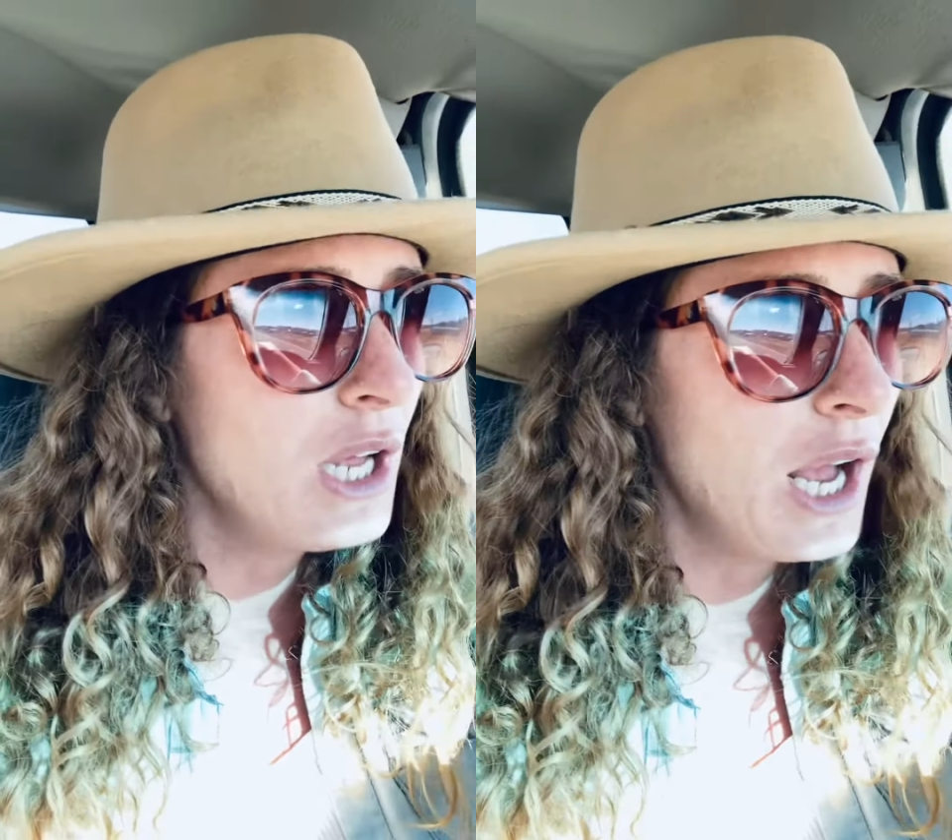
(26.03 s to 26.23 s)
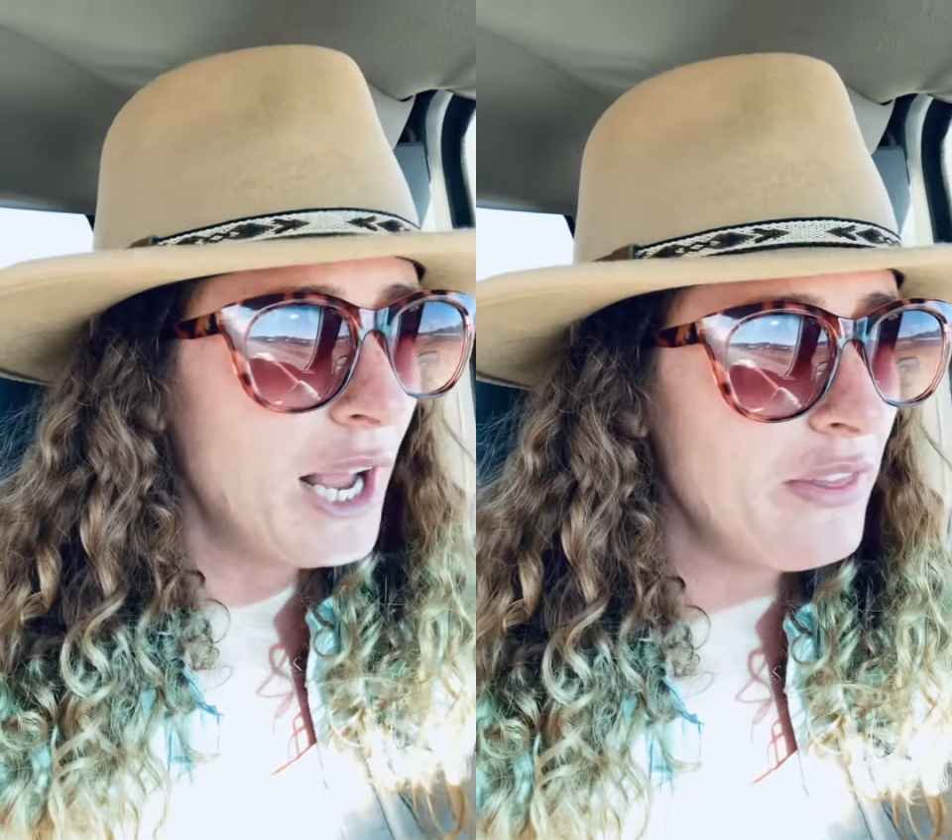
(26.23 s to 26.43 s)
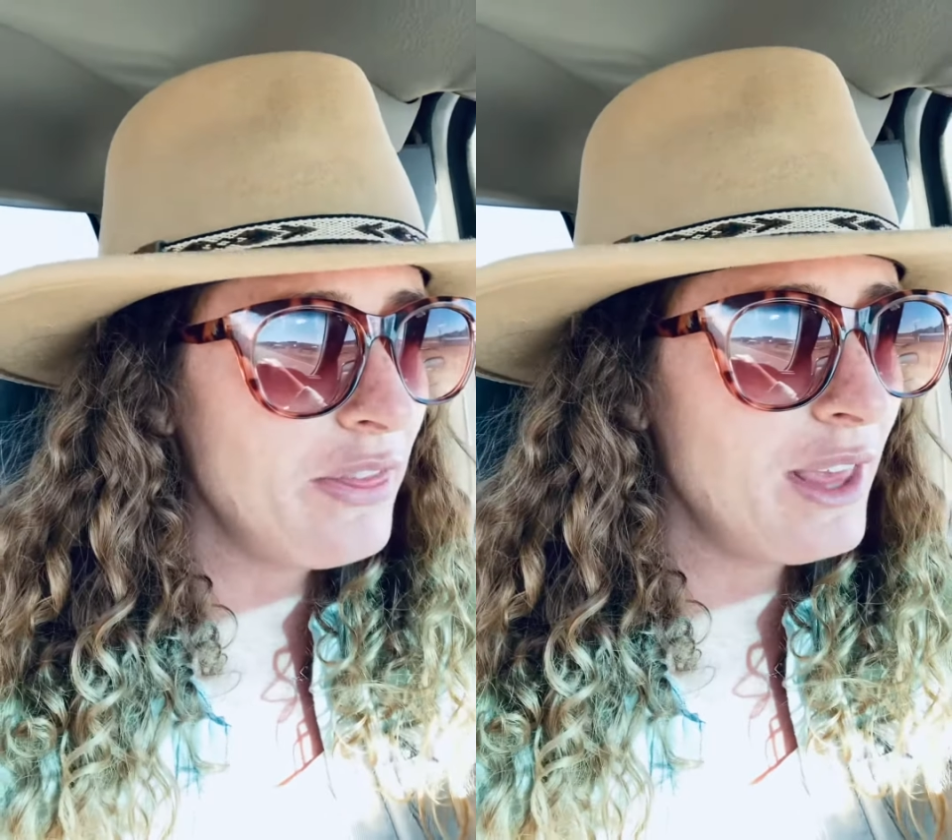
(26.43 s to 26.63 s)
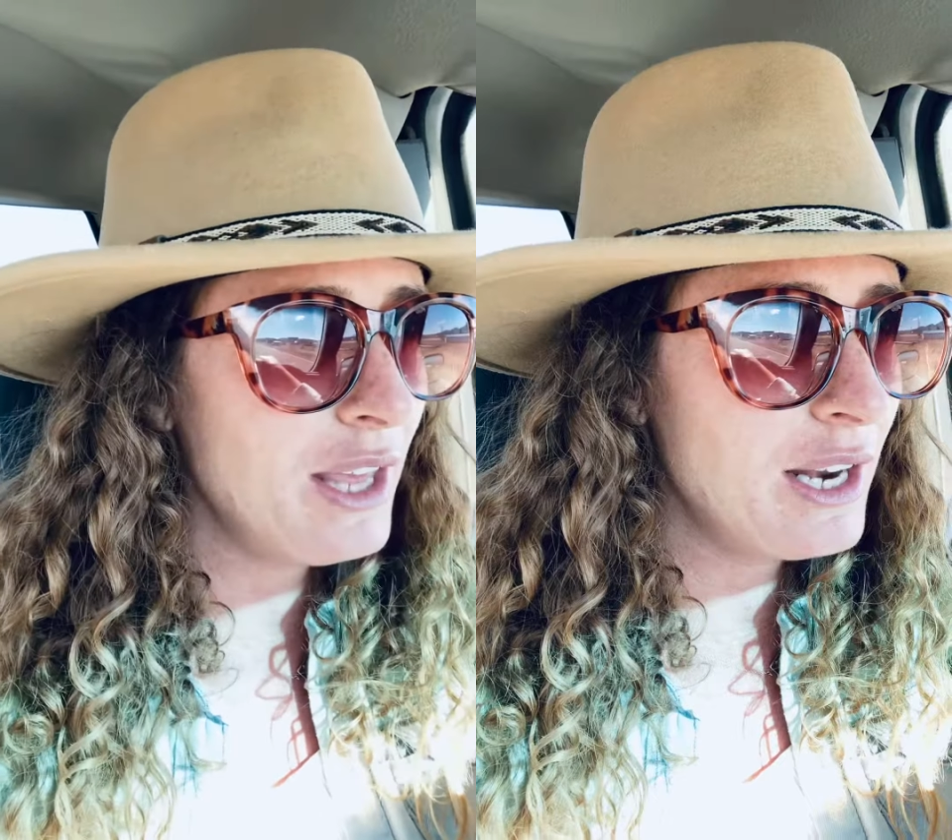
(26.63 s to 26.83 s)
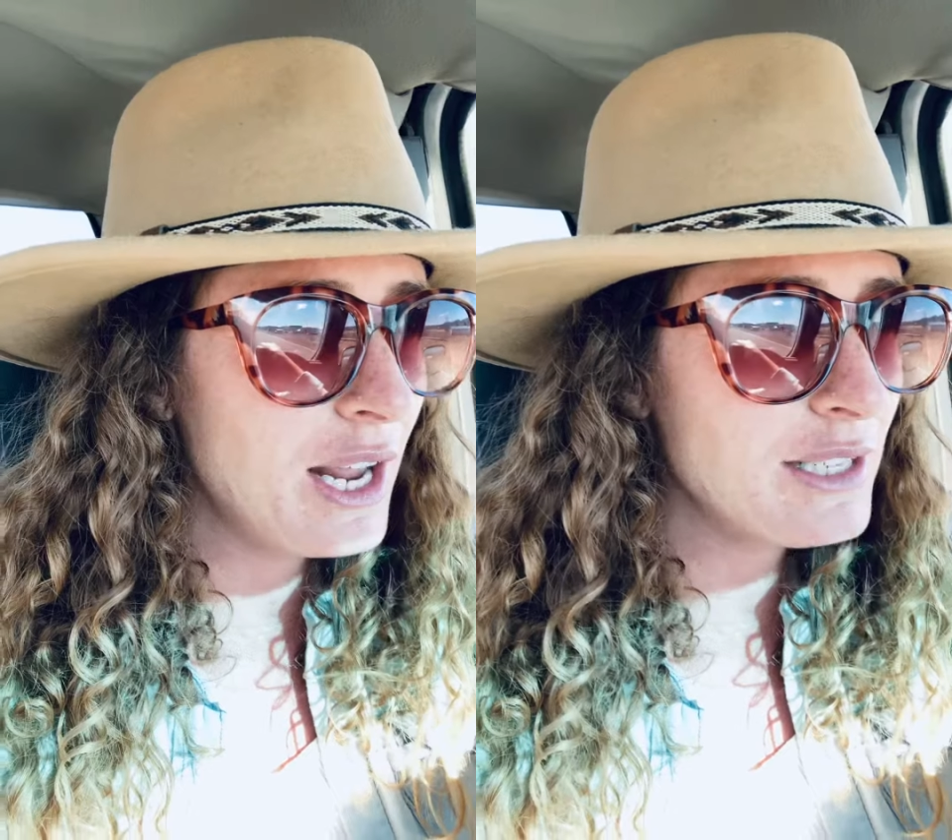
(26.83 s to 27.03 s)
And
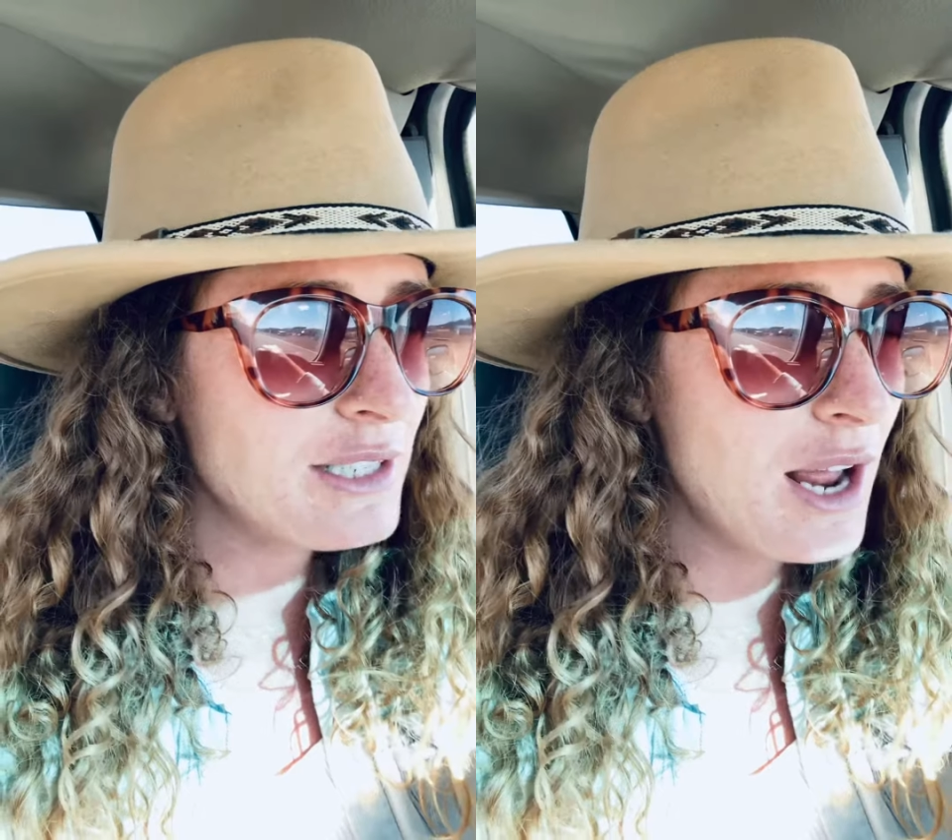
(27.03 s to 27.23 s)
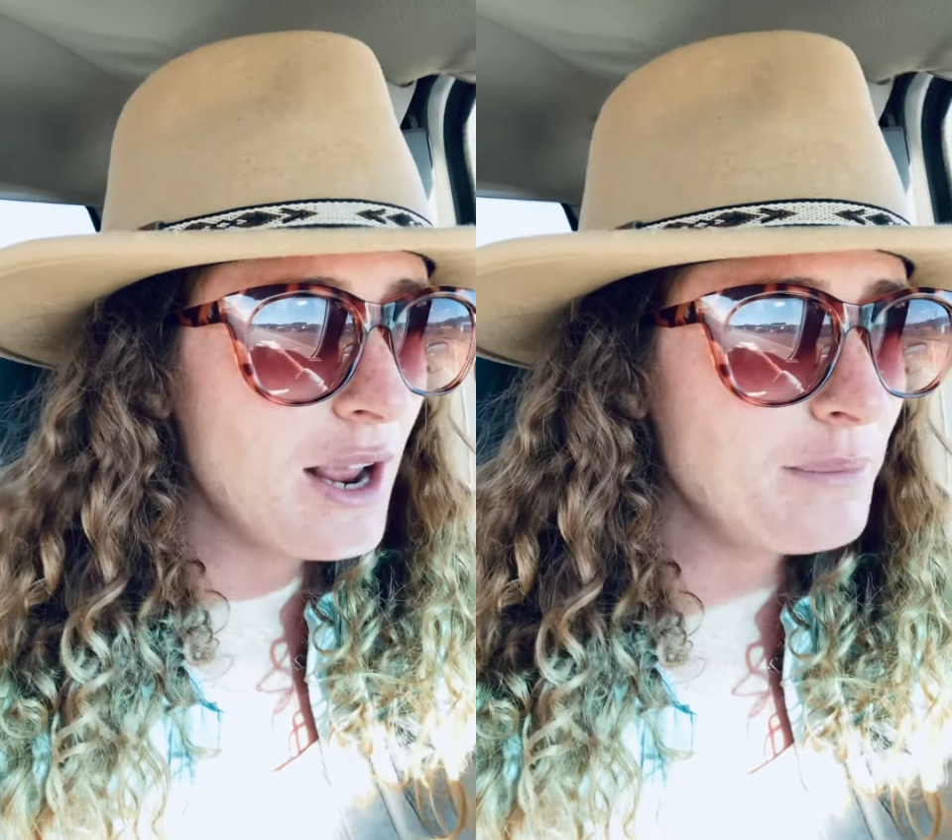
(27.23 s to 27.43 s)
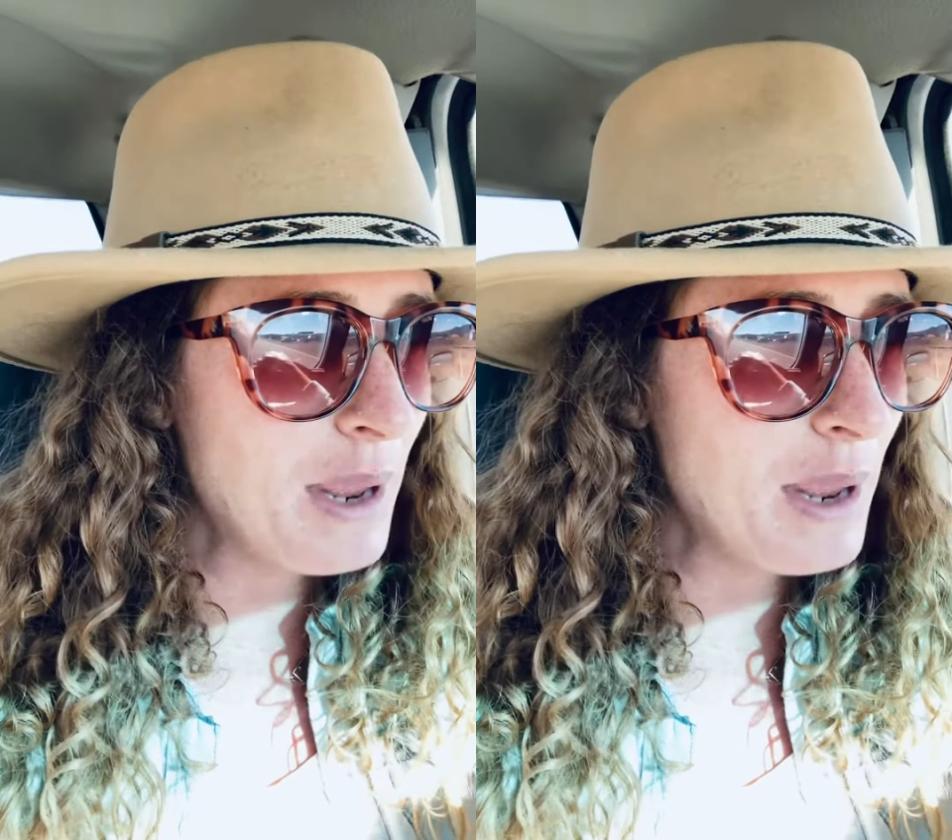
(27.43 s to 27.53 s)
then as time